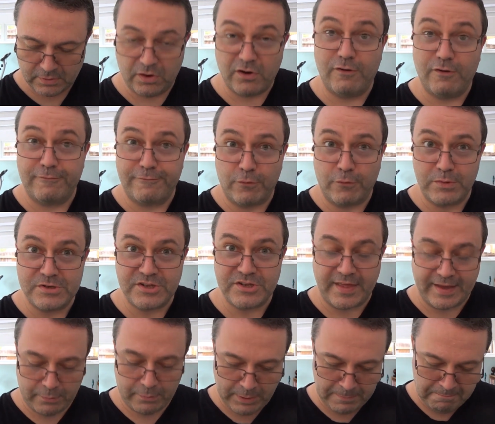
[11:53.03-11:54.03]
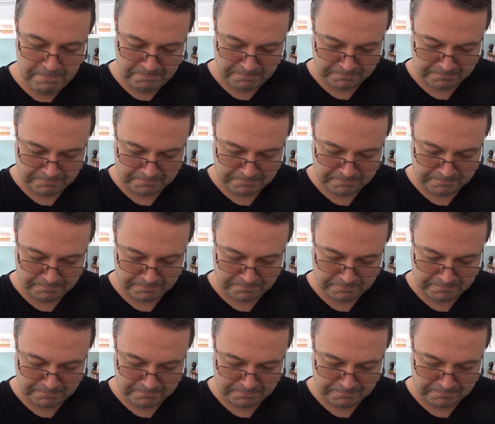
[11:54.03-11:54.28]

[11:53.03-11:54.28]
Look forward to that one.